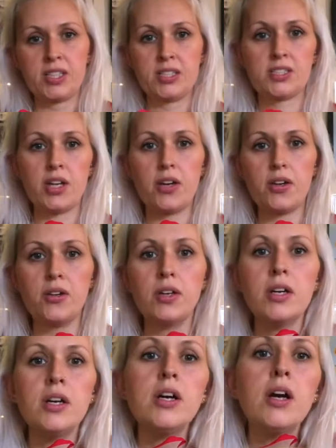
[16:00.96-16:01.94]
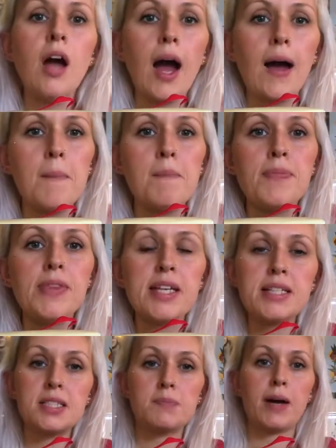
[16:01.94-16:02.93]
So
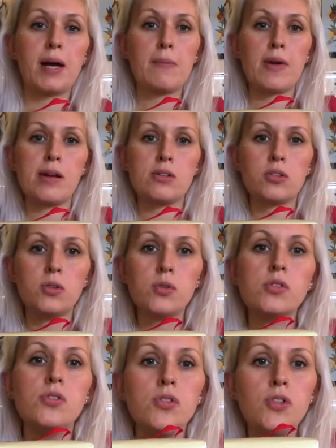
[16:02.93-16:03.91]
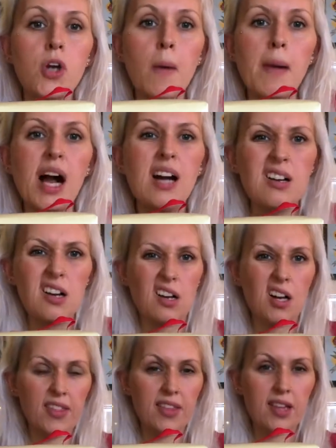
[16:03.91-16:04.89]
this is by a brand called Noma,
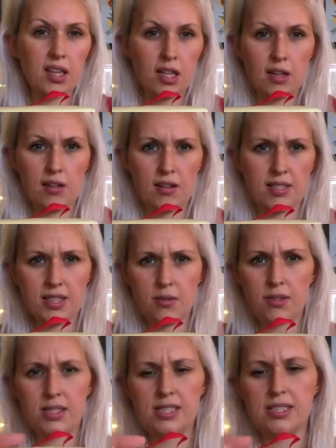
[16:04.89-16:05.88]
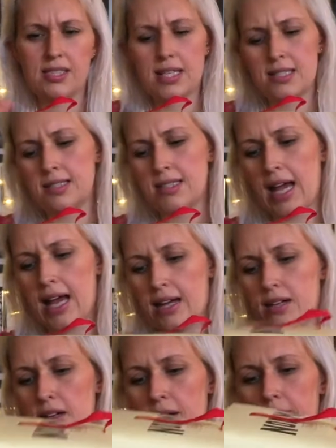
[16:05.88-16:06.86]
I think, is that what it says?
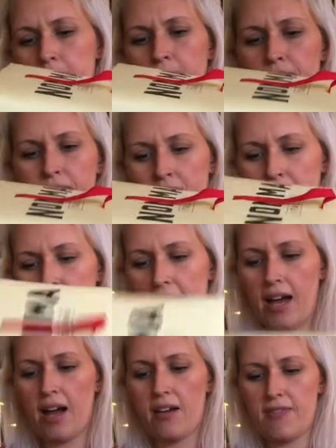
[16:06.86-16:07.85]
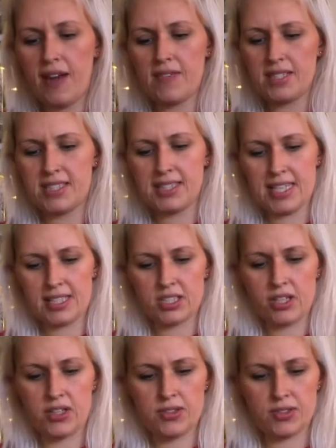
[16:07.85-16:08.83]
And yeah, I found this in
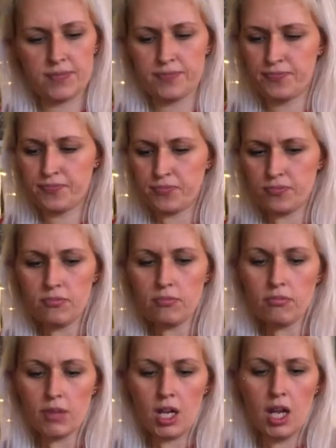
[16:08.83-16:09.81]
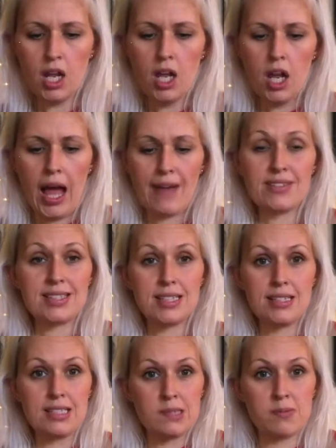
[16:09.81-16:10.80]
Tesco's. Haven't
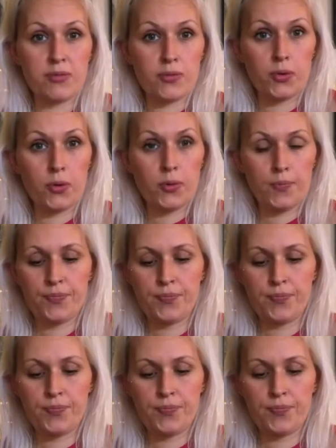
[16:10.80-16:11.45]
seen this before